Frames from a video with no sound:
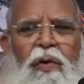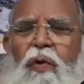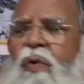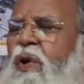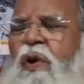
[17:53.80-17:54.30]

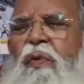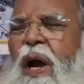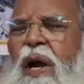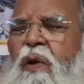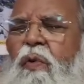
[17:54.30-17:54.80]
You don't
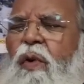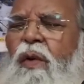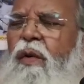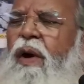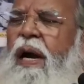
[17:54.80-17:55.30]
require to
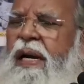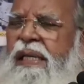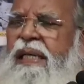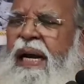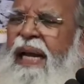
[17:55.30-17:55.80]

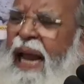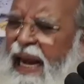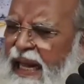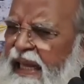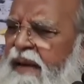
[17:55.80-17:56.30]
understand
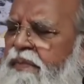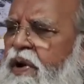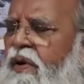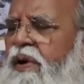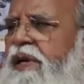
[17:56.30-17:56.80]
anything
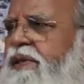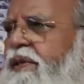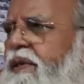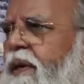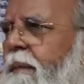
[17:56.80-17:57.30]
beyond
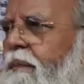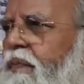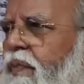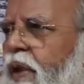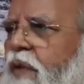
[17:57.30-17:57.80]
this.
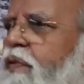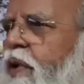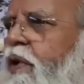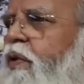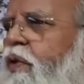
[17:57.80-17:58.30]
If
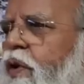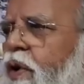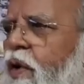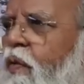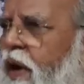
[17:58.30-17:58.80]
you want to
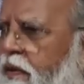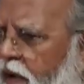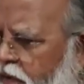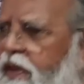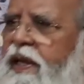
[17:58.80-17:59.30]
know what
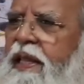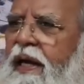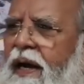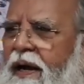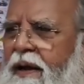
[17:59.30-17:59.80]
is Bhagavad
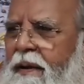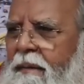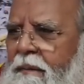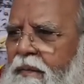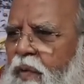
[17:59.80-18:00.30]
Gita,
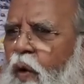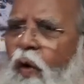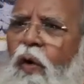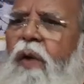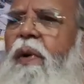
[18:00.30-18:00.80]

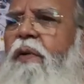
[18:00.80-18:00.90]
all